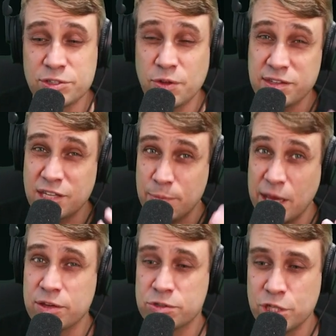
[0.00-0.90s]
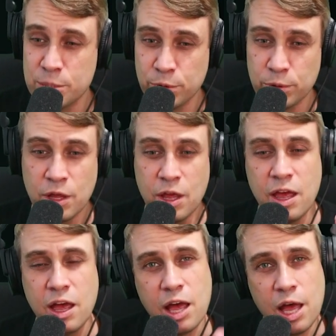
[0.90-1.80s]
So that's going to make it suitable
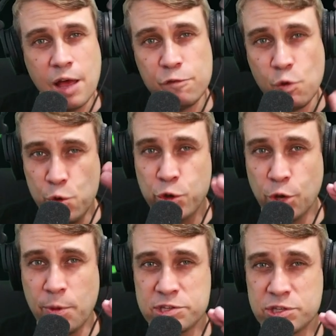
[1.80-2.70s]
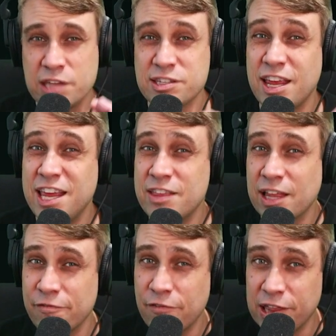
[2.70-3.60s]
for WooCommerce sites that are either
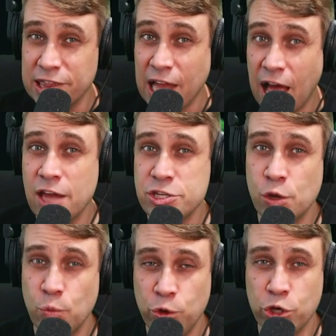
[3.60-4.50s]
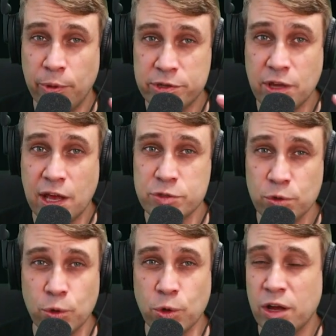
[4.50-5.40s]
larger WooCommerce sites
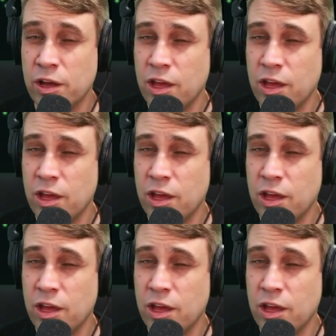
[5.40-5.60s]
or